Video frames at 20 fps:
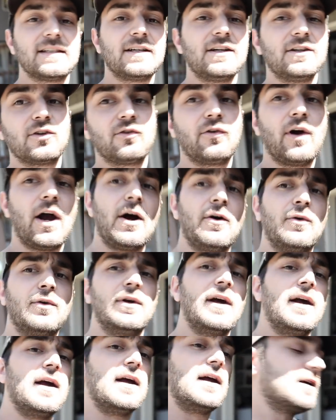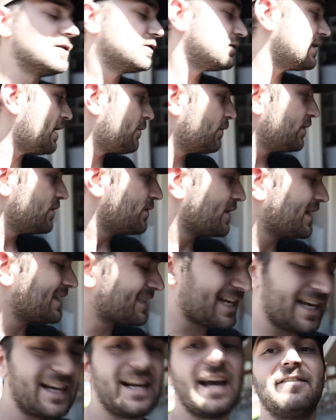set on the ground so that way you
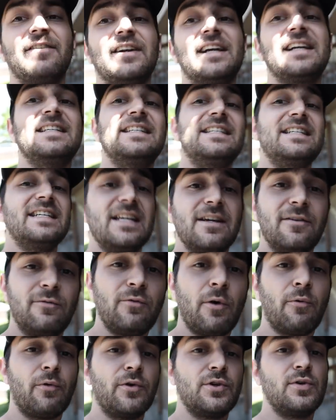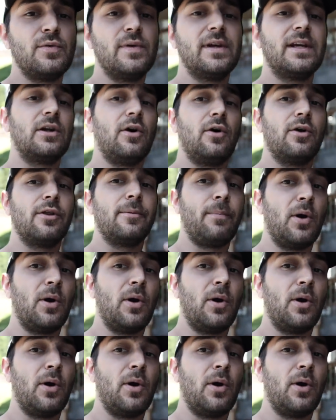guys kind of have an idea of what we're doing and all the